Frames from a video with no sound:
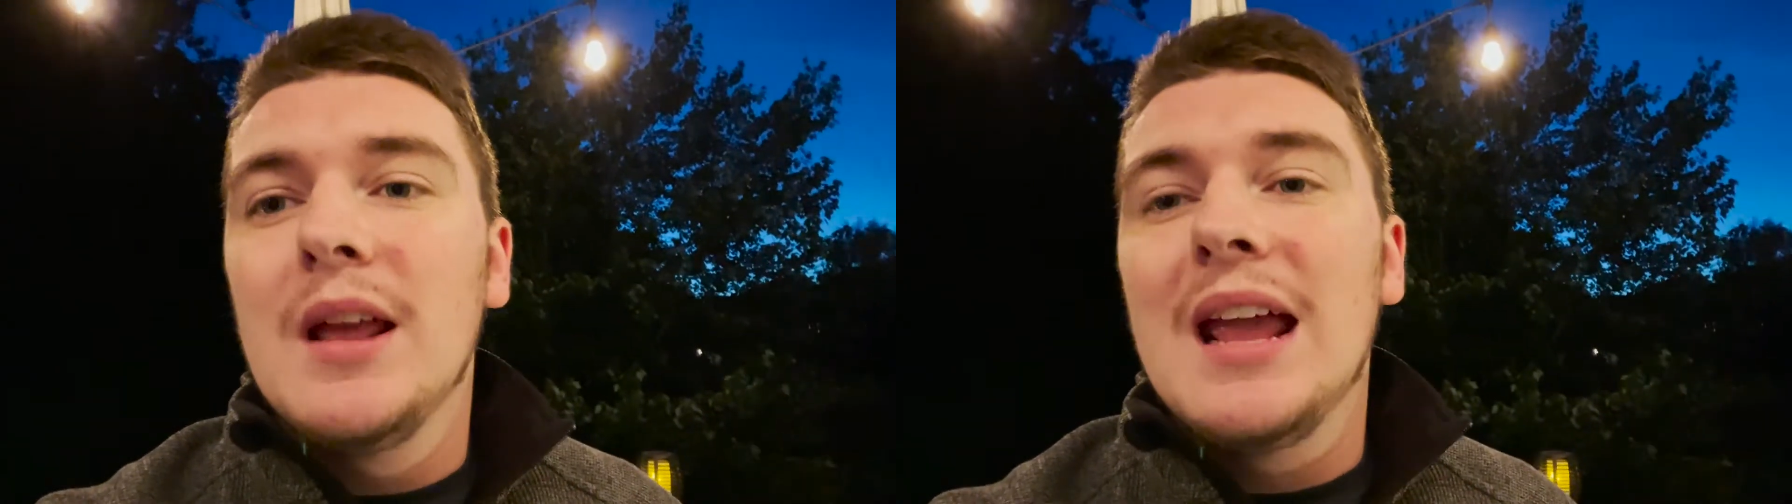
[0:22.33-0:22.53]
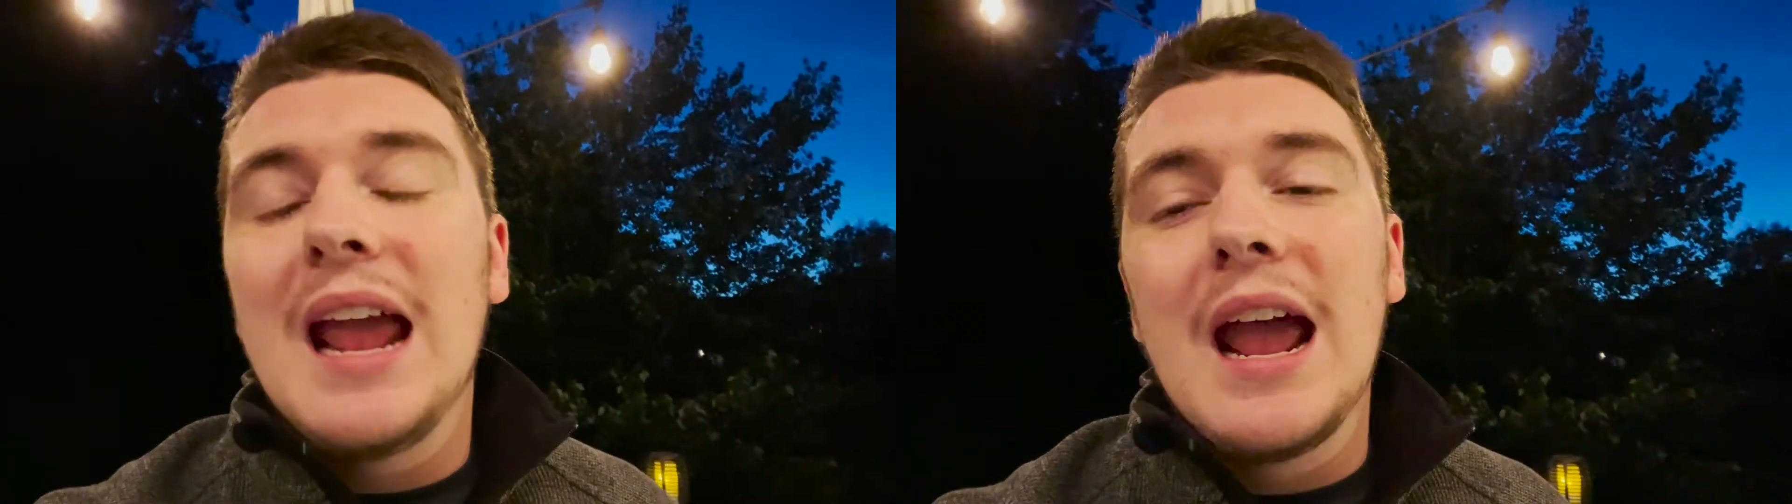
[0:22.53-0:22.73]

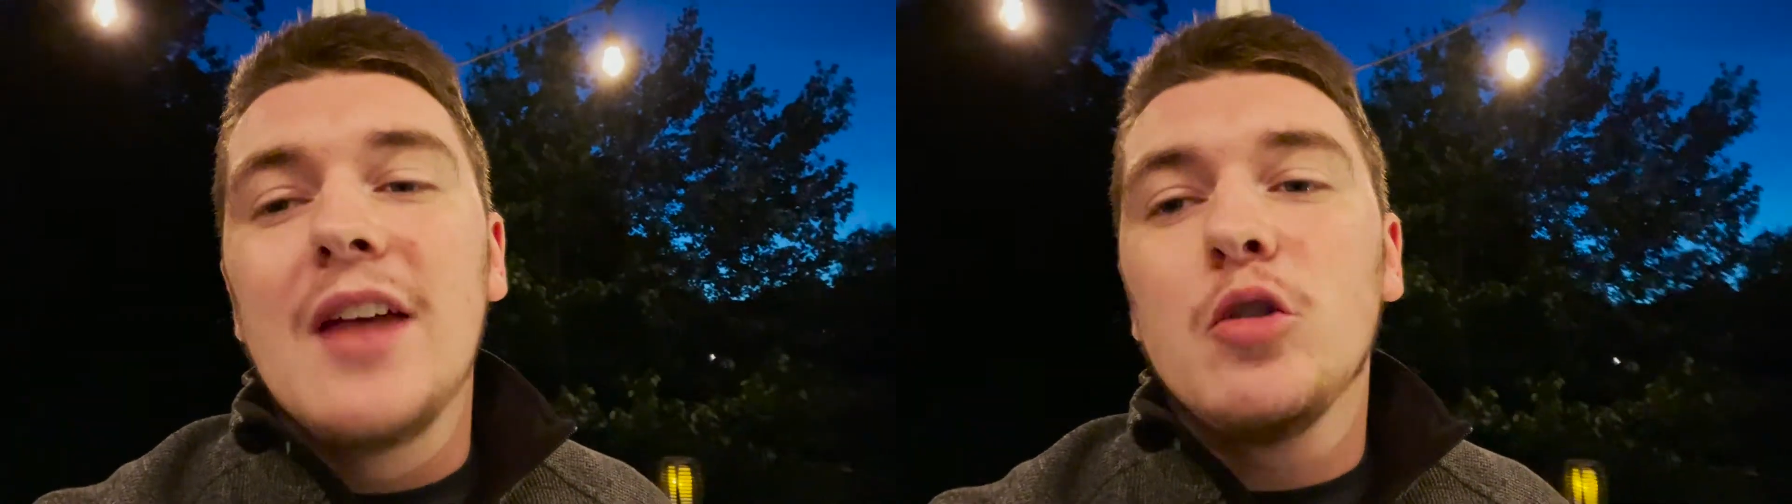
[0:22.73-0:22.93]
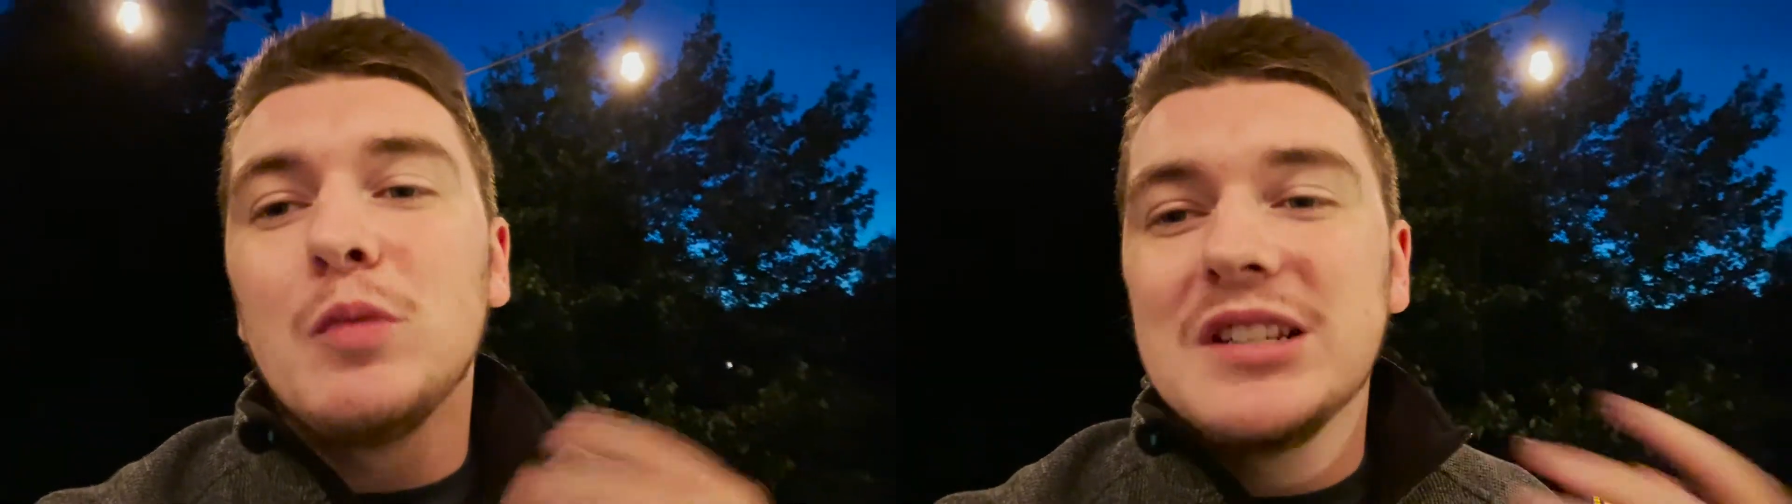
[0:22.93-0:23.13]
And
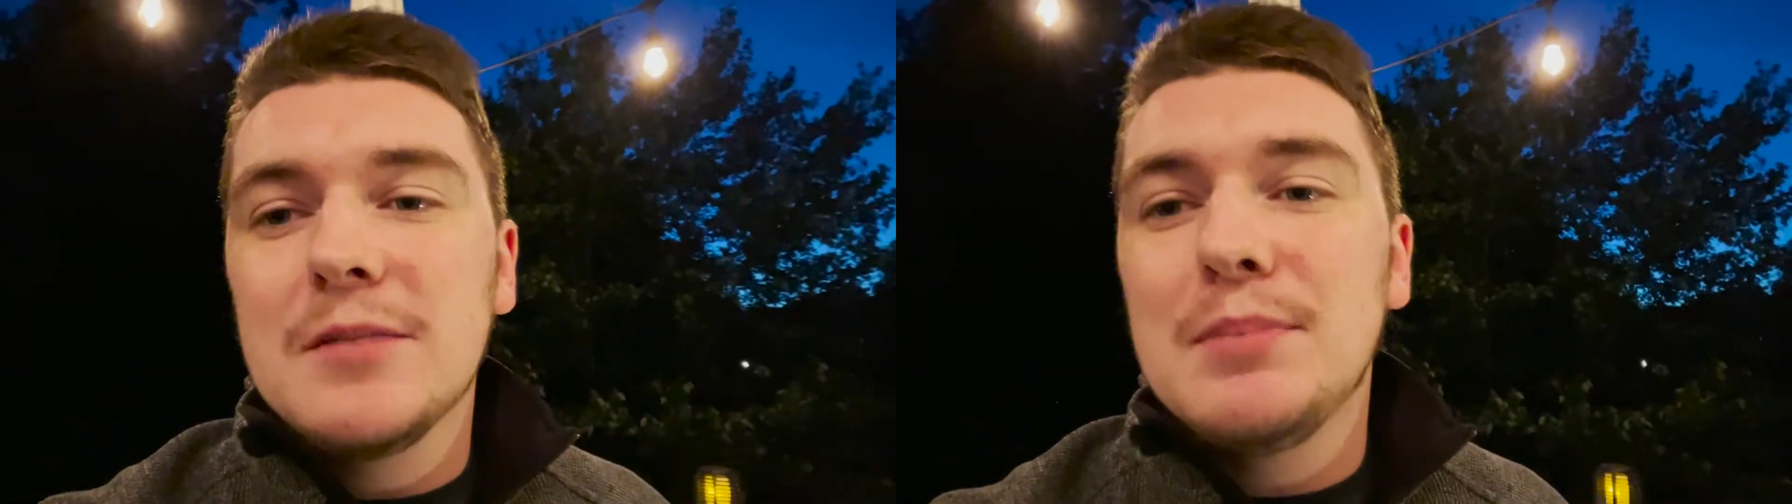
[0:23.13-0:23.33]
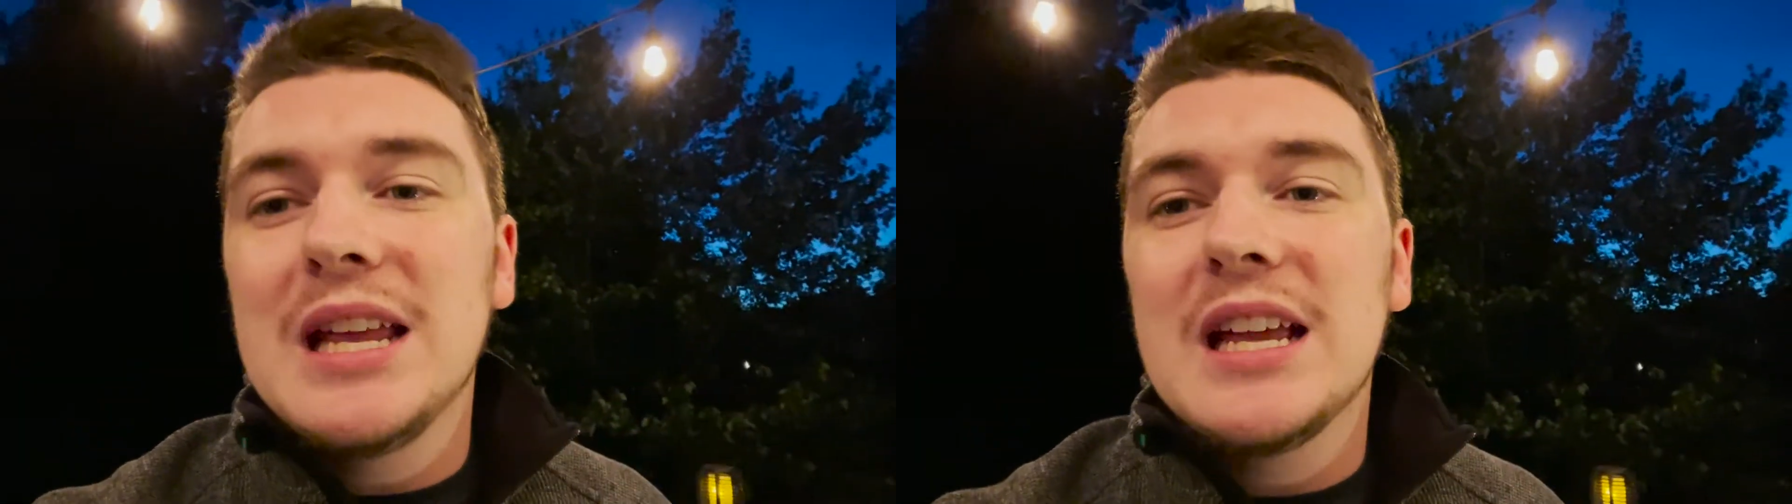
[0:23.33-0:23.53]
the reason
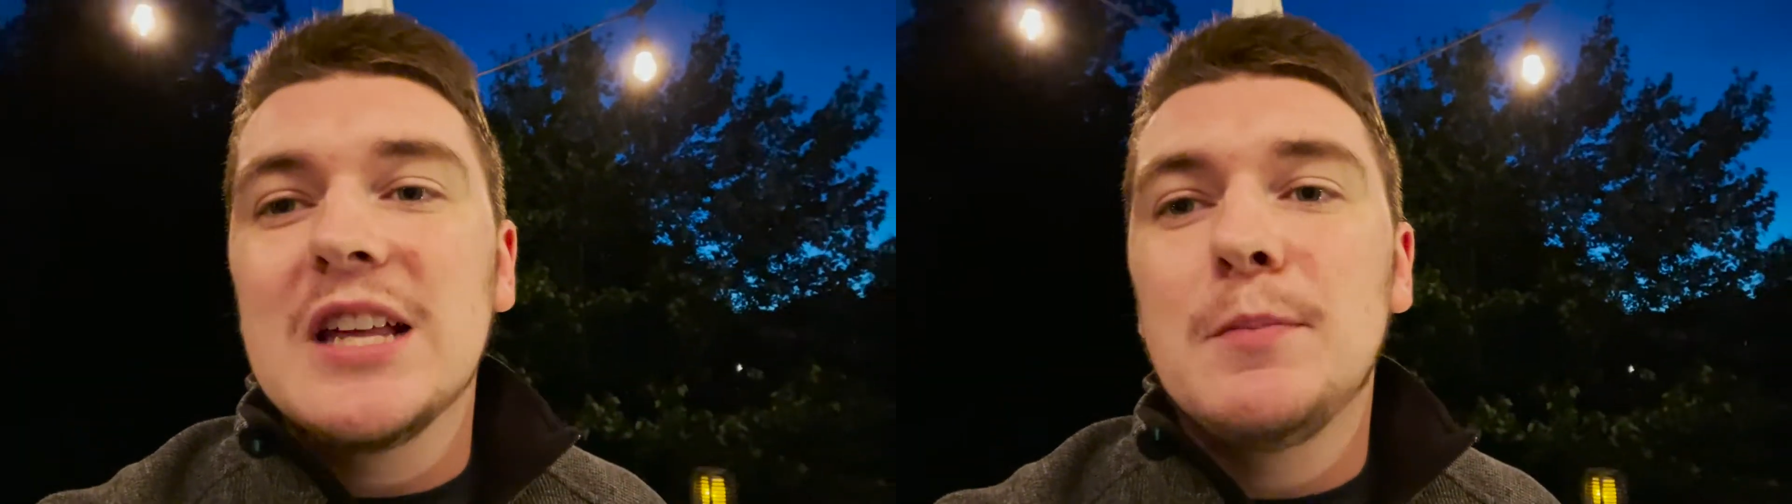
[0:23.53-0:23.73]
being is